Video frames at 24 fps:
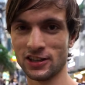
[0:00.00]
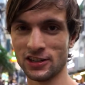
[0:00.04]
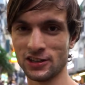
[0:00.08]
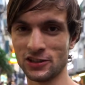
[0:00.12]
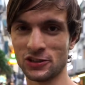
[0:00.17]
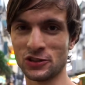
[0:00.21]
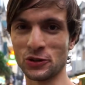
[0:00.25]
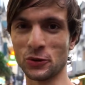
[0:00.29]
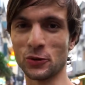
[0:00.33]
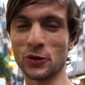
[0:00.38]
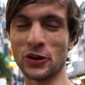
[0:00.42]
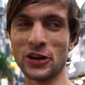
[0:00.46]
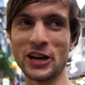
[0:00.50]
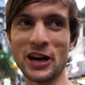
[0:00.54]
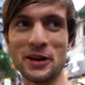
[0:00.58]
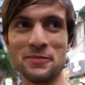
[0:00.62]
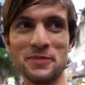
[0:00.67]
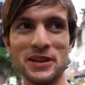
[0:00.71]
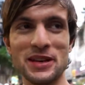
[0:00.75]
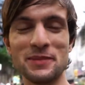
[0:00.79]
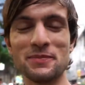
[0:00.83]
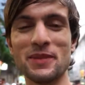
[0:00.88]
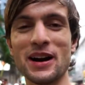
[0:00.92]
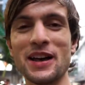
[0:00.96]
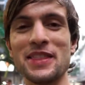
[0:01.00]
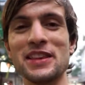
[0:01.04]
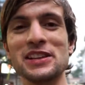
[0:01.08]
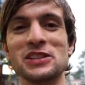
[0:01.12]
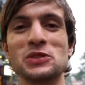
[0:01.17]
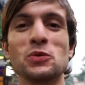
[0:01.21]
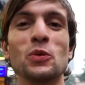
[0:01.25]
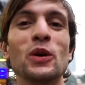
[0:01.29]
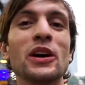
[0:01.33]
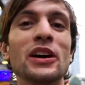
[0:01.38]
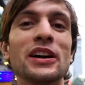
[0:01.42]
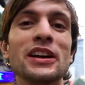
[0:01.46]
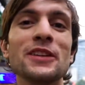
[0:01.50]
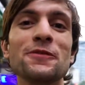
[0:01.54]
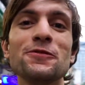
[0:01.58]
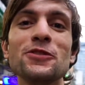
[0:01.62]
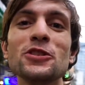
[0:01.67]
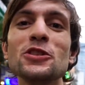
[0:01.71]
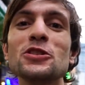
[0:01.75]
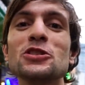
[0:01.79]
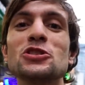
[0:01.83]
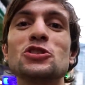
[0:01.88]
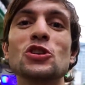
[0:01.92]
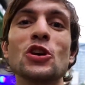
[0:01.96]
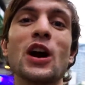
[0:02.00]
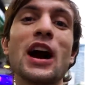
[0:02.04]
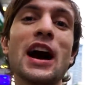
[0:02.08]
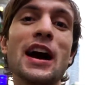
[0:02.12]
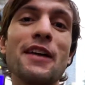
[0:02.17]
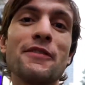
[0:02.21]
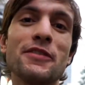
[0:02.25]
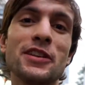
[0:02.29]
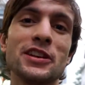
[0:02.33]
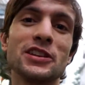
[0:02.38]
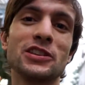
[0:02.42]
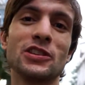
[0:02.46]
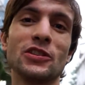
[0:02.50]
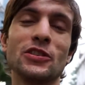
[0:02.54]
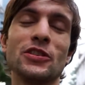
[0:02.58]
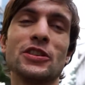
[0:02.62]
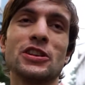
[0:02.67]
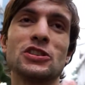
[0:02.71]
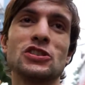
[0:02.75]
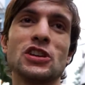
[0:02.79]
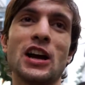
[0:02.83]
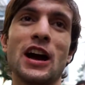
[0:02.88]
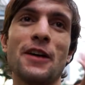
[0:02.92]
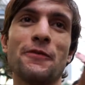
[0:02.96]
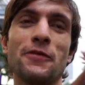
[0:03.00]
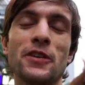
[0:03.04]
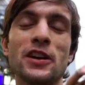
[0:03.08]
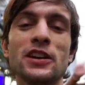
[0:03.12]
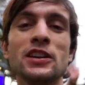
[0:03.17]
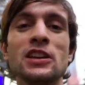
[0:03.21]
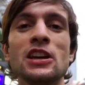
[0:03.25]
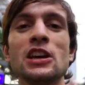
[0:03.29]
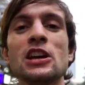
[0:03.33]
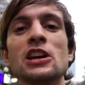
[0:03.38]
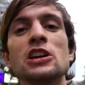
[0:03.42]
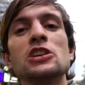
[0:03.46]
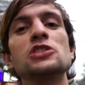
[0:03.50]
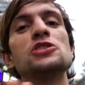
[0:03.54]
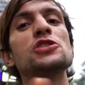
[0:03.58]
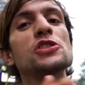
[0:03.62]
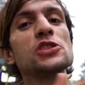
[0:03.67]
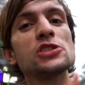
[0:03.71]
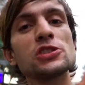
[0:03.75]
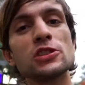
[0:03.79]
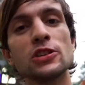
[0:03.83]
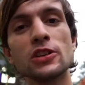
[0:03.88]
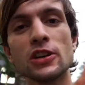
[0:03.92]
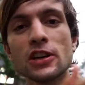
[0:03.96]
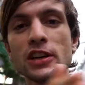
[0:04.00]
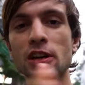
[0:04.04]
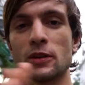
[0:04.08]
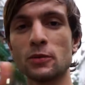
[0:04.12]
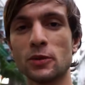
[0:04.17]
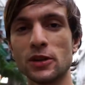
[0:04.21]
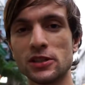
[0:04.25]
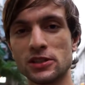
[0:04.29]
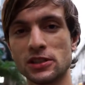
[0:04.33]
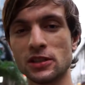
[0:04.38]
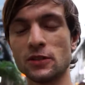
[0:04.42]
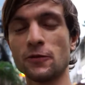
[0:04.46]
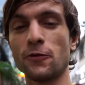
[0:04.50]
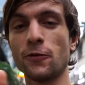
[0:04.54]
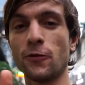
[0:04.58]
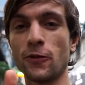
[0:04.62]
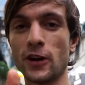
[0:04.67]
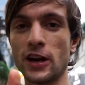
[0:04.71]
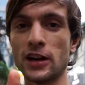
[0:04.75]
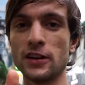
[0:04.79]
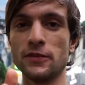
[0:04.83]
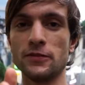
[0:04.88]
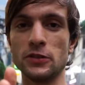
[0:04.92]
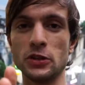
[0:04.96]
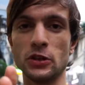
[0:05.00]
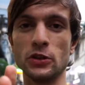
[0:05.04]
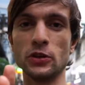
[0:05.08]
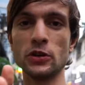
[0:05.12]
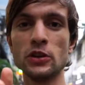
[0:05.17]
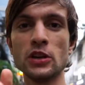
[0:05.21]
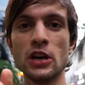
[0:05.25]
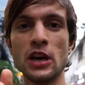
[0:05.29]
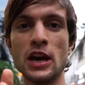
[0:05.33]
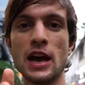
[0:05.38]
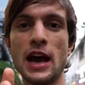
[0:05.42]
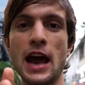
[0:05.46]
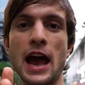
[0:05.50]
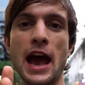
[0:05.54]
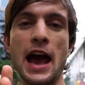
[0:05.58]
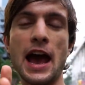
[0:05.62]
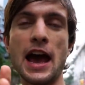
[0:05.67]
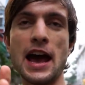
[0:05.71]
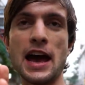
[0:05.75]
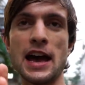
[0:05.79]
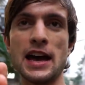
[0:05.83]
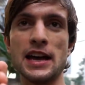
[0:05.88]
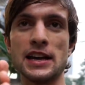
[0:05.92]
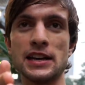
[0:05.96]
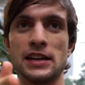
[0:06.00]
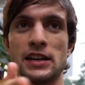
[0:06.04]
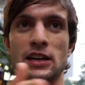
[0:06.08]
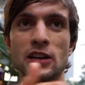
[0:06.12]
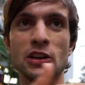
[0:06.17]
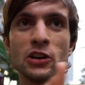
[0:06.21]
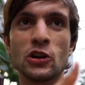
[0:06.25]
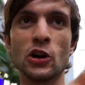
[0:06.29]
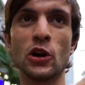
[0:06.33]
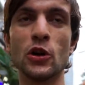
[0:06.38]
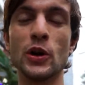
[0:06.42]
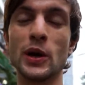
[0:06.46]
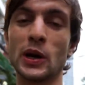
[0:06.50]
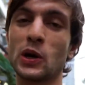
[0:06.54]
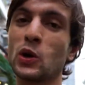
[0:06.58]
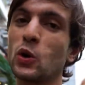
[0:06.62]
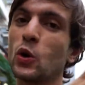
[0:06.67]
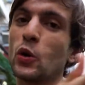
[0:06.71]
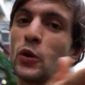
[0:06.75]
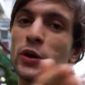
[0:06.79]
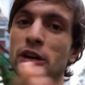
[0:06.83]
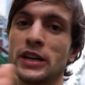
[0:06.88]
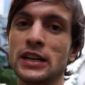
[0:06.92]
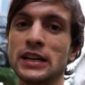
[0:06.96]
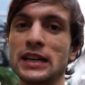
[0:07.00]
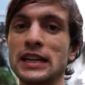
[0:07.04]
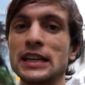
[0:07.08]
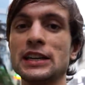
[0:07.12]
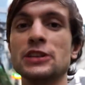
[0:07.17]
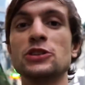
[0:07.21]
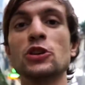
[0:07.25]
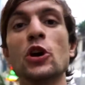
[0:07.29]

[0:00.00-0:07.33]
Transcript: So what do I mean by this? Well, if you're driving through the traffic, just look at what's in front of you and go accordingly.